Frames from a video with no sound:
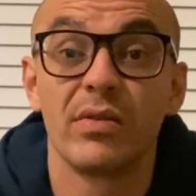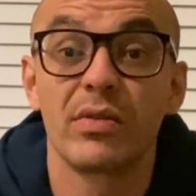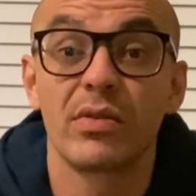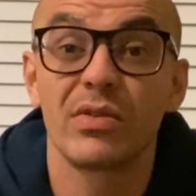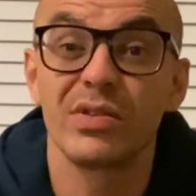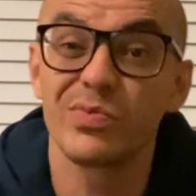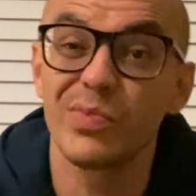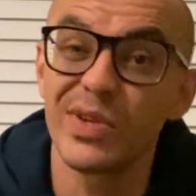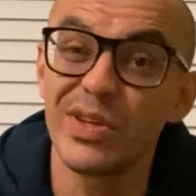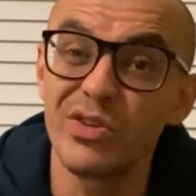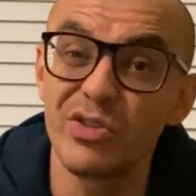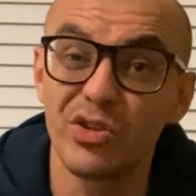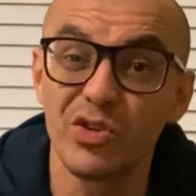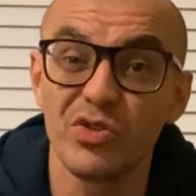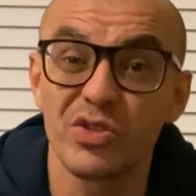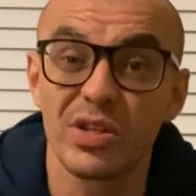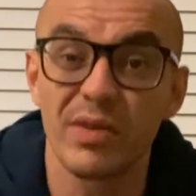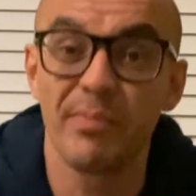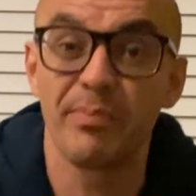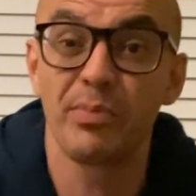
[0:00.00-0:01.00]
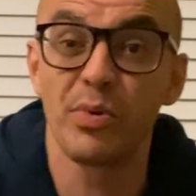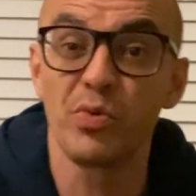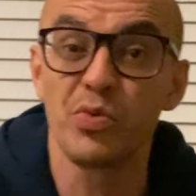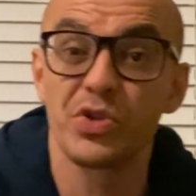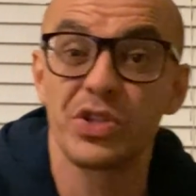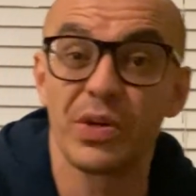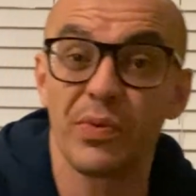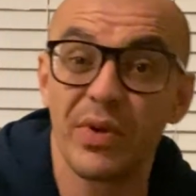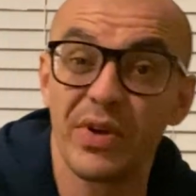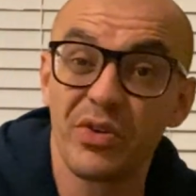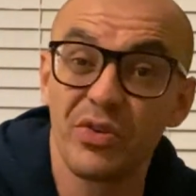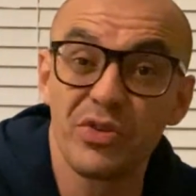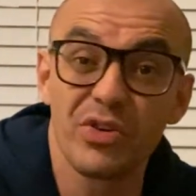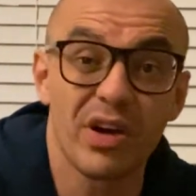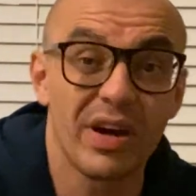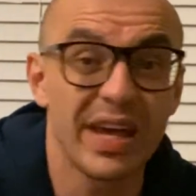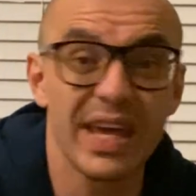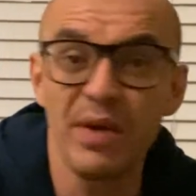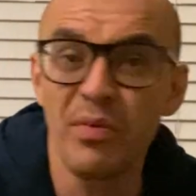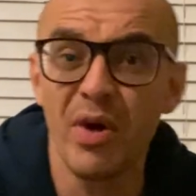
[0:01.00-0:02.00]
Because when you do some bullshit when you're
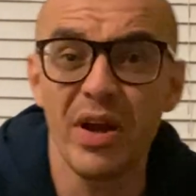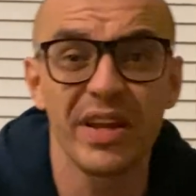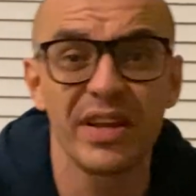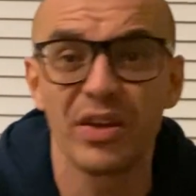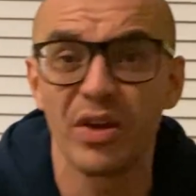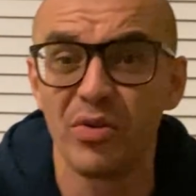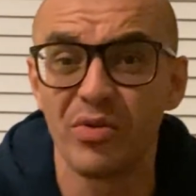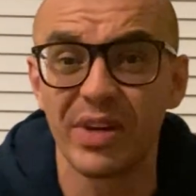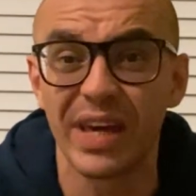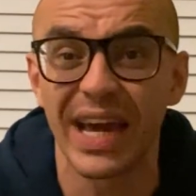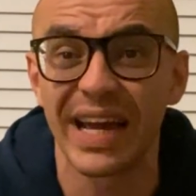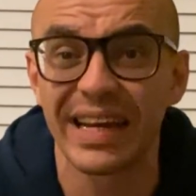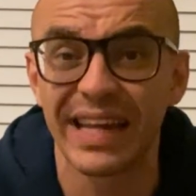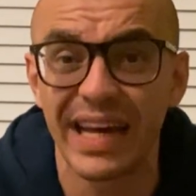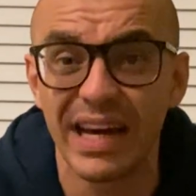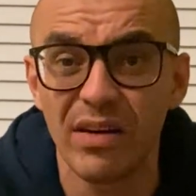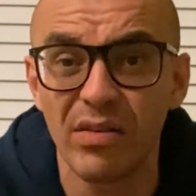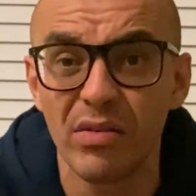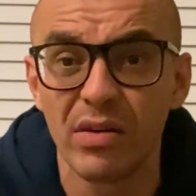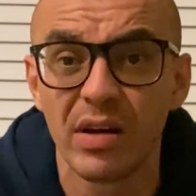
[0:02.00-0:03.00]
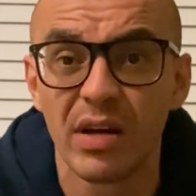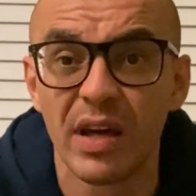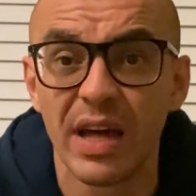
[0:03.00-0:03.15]
young, he wasn't in no gang now.